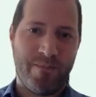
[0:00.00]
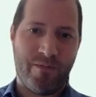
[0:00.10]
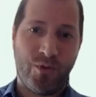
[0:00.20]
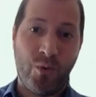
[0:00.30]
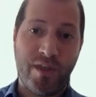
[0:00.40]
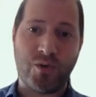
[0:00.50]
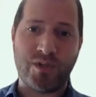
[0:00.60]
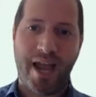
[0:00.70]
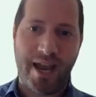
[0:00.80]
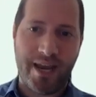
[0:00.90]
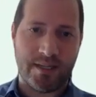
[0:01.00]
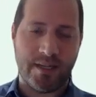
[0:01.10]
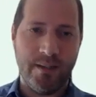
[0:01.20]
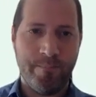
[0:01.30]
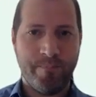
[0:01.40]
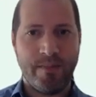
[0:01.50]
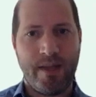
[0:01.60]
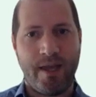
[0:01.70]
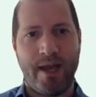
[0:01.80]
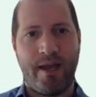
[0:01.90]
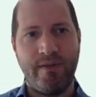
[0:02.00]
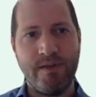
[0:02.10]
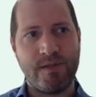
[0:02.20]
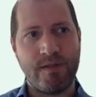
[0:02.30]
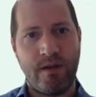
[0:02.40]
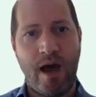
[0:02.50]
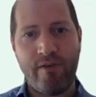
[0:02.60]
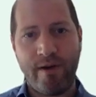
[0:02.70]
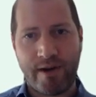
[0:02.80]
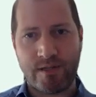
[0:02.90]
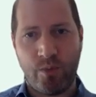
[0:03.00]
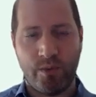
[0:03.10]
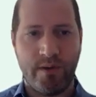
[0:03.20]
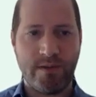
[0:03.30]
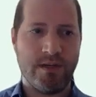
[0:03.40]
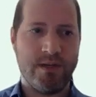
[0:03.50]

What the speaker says: through the society, and these governance models